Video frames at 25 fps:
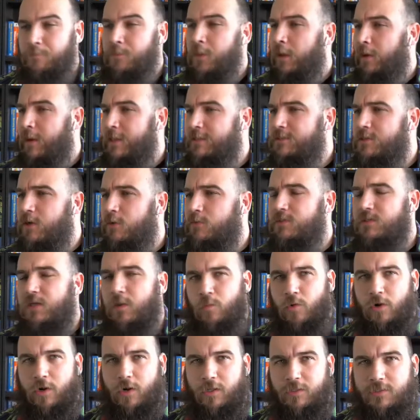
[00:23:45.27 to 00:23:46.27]
Let's go
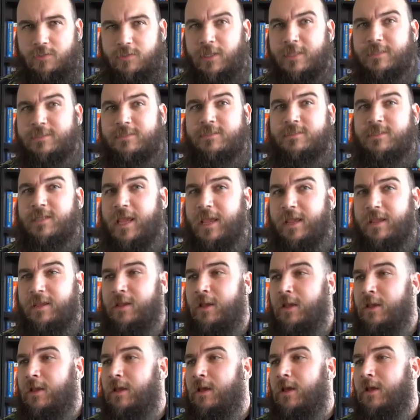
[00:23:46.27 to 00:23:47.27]
somewhere else. Let's take
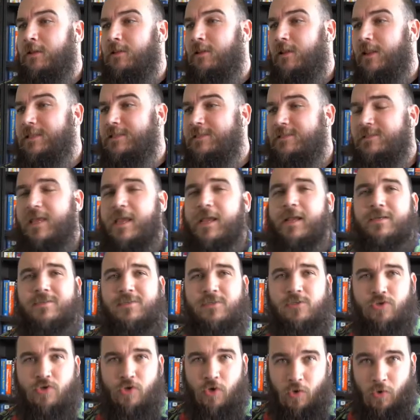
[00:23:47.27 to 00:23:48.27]
a
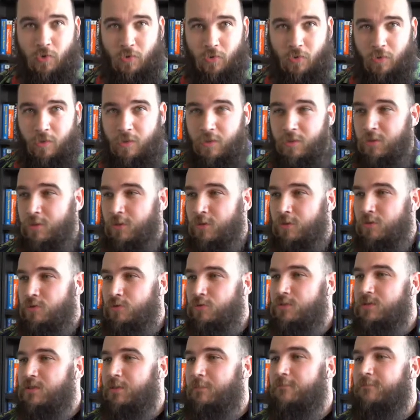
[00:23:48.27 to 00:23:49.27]
stroll to
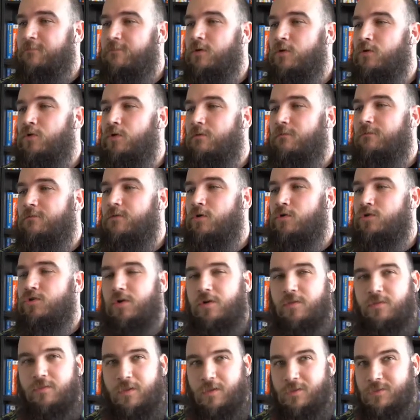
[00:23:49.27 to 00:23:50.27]
some future
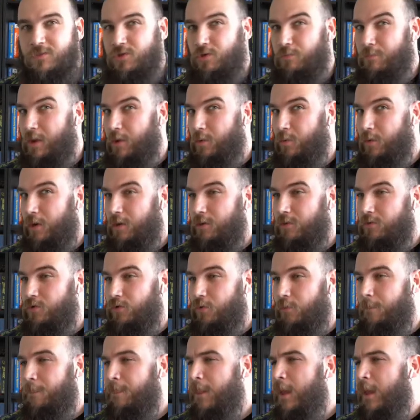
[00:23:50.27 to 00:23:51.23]
things you may want to do.